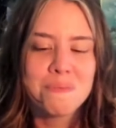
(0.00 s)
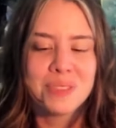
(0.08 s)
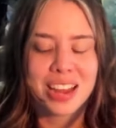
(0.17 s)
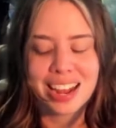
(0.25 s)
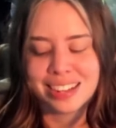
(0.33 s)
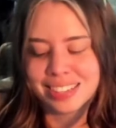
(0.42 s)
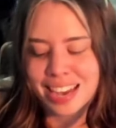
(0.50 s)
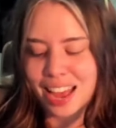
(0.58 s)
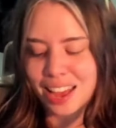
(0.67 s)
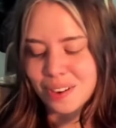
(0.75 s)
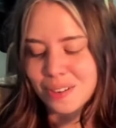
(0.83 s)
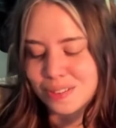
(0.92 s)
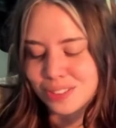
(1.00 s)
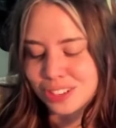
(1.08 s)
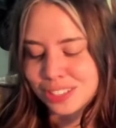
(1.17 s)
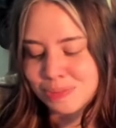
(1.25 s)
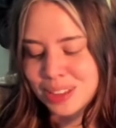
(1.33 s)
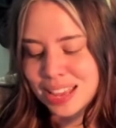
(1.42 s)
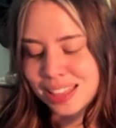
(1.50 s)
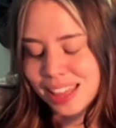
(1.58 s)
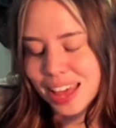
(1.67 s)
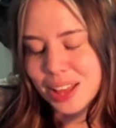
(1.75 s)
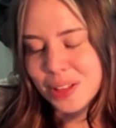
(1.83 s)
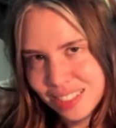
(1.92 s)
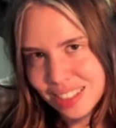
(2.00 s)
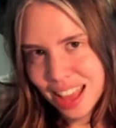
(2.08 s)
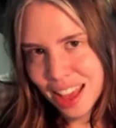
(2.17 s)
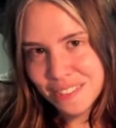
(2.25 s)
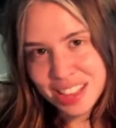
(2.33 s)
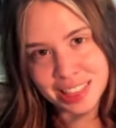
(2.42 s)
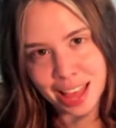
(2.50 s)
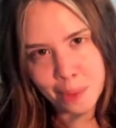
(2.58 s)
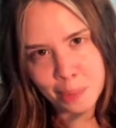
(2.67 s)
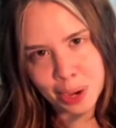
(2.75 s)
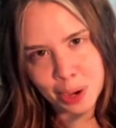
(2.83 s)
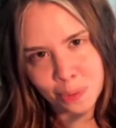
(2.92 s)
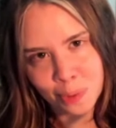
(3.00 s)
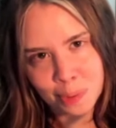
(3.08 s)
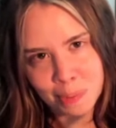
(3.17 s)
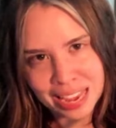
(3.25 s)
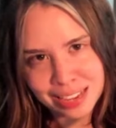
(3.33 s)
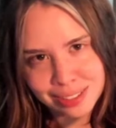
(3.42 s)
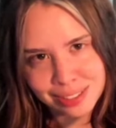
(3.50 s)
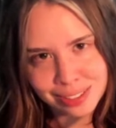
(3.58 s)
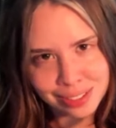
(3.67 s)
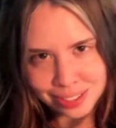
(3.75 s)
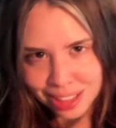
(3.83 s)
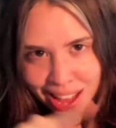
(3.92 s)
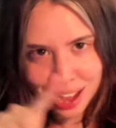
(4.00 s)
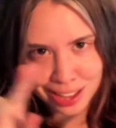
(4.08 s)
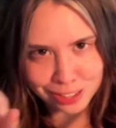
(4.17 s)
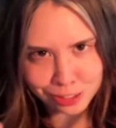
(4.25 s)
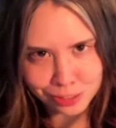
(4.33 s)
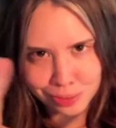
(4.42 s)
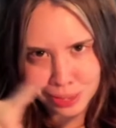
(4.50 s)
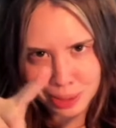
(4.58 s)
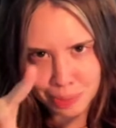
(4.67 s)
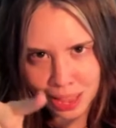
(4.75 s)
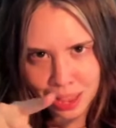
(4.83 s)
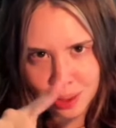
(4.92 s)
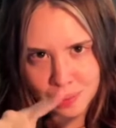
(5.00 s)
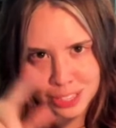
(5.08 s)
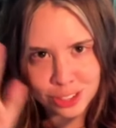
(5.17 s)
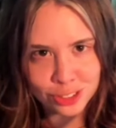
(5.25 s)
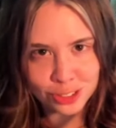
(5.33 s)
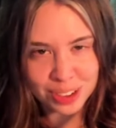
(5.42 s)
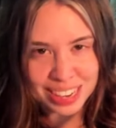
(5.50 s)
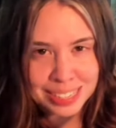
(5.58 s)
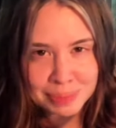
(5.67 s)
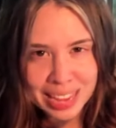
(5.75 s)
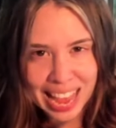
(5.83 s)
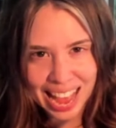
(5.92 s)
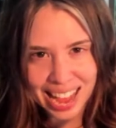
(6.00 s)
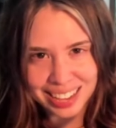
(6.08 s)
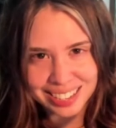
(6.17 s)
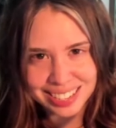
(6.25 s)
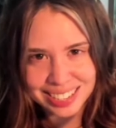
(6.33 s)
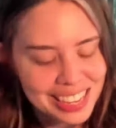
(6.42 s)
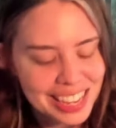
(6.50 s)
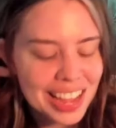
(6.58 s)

But as an adult, just being like, having that many roommates, because the house is really big, would stress me out.